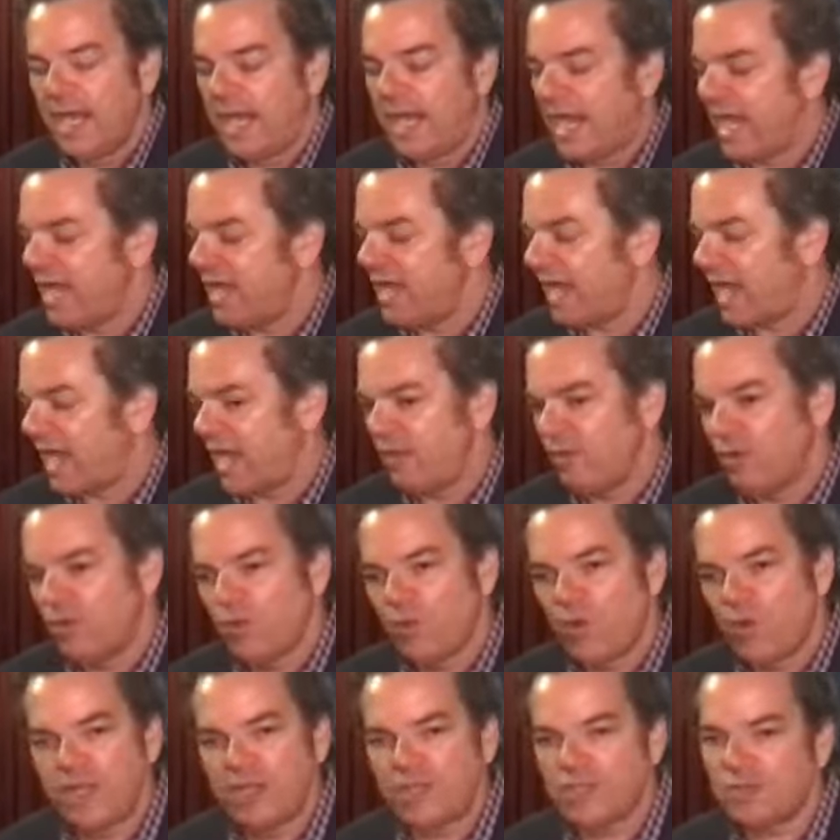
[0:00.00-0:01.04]
I, I
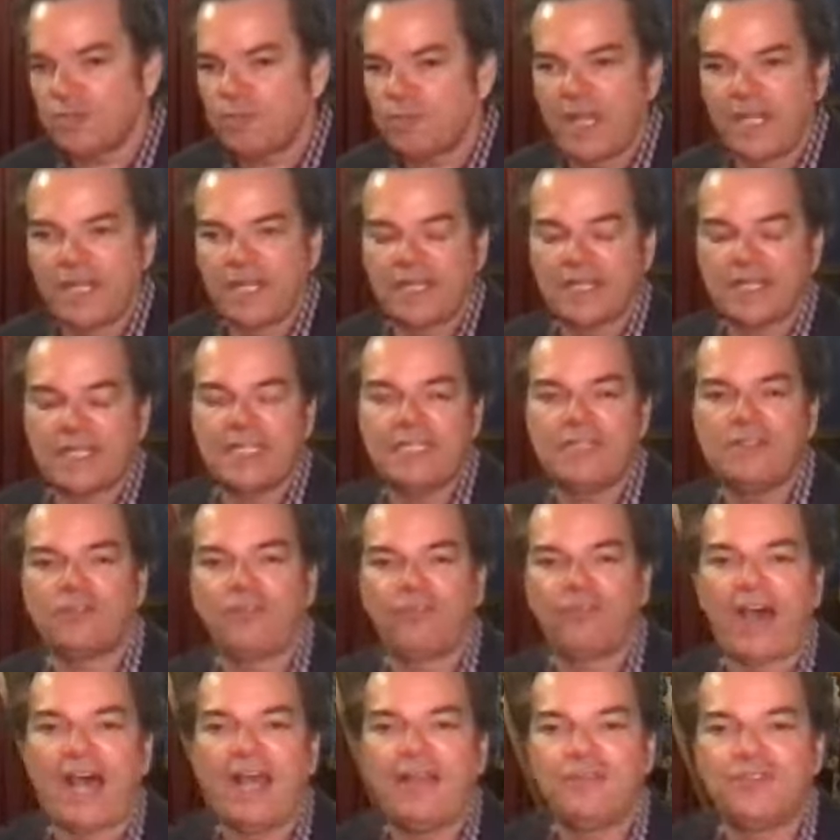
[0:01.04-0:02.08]
would want to spend at least
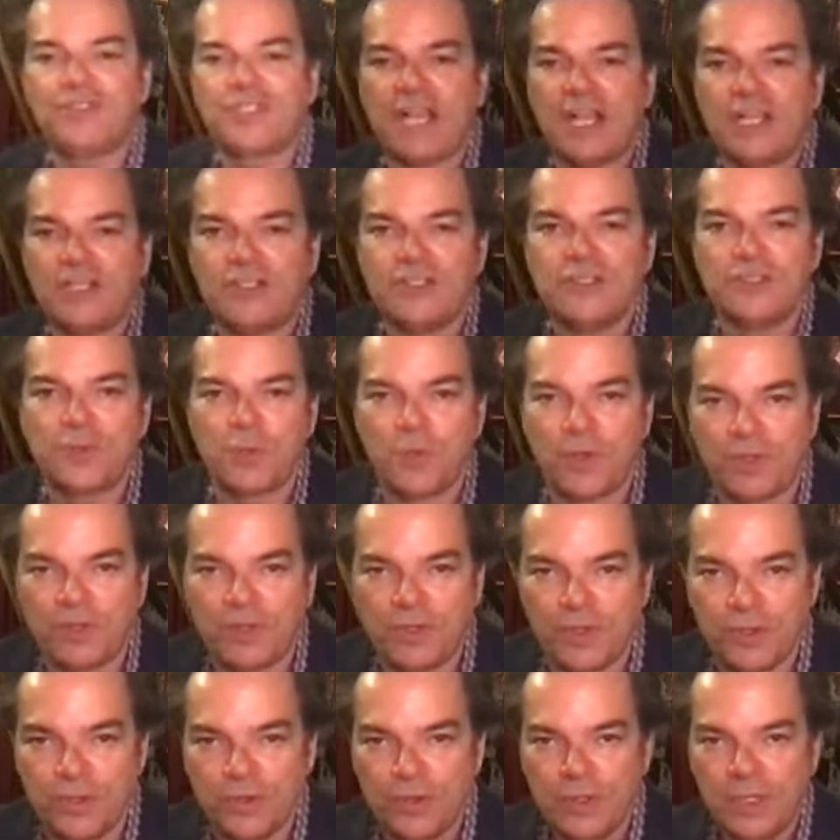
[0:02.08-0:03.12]
five sessions with
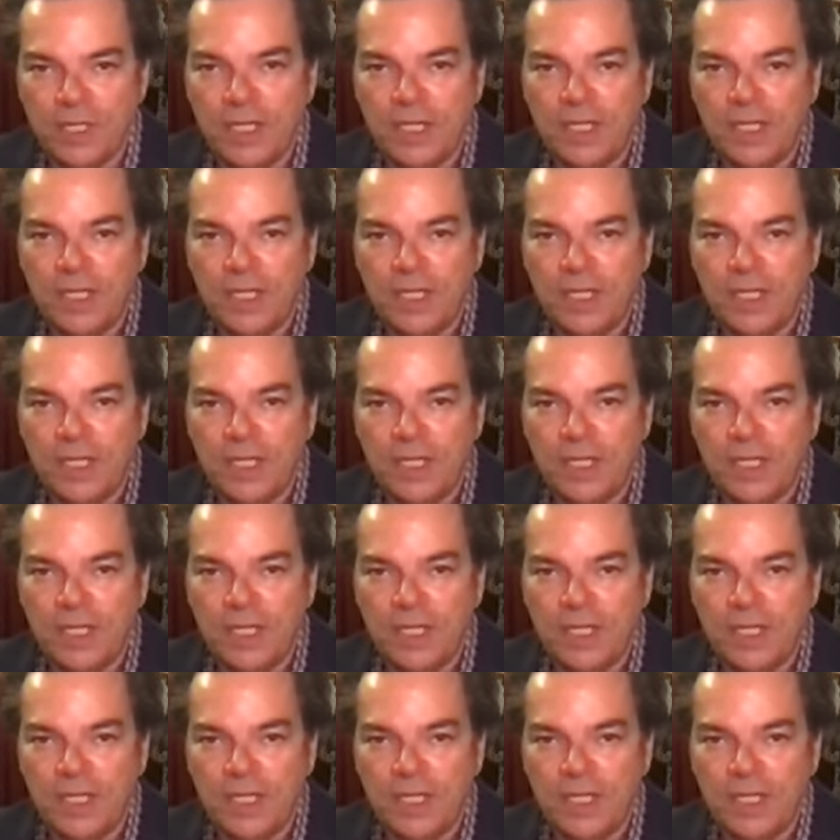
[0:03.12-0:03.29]
you